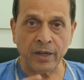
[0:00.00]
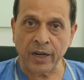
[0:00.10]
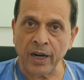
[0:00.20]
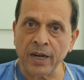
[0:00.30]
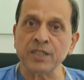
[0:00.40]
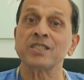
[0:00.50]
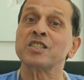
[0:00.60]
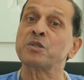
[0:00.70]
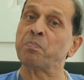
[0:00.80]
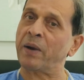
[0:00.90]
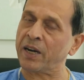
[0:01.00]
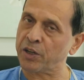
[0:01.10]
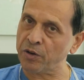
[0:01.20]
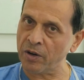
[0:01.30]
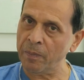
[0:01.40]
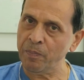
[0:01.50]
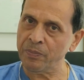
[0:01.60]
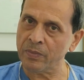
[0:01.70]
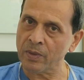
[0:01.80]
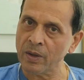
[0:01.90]
case spectrum,
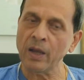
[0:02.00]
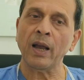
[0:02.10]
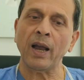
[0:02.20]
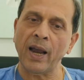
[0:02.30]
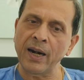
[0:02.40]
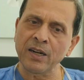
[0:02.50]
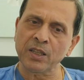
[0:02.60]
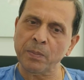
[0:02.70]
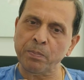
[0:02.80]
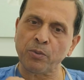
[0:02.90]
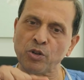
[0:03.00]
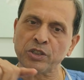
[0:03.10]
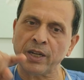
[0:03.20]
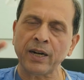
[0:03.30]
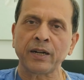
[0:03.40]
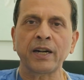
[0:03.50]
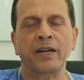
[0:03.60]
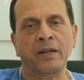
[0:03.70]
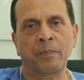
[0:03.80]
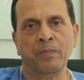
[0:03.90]
and the
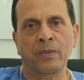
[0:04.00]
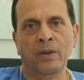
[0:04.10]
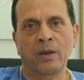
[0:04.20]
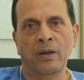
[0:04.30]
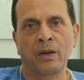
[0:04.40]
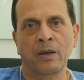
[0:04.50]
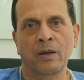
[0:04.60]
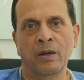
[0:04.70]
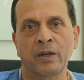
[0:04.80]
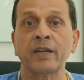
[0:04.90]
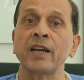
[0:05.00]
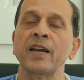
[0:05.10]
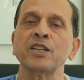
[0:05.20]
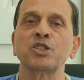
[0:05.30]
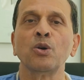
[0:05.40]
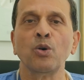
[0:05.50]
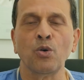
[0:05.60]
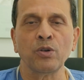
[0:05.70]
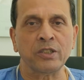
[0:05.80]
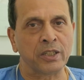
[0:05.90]
projected case
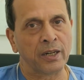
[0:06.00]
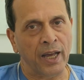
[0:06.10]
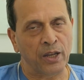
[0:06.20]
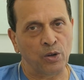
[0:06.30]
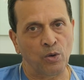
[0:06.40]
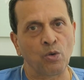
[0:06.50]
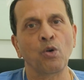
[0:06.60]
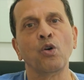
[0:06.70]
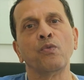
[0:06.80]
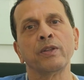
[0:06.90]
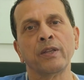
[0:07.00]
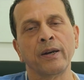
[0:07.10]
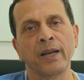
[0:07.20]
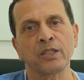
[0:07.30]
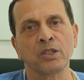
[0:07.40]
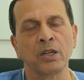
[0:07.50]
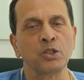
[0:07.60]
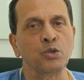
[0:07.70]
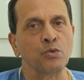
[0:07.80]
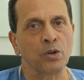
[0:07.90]
load scenario over the next
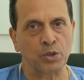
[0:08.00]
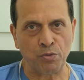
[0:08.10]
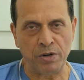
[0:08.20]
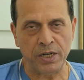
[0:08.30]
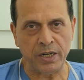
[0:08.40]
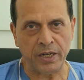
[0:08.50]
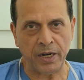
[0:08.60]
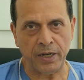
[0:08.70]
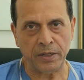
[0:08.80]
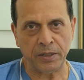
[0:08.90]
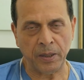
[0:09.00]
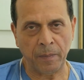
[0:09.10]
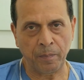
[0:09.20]
2 or 3 decades?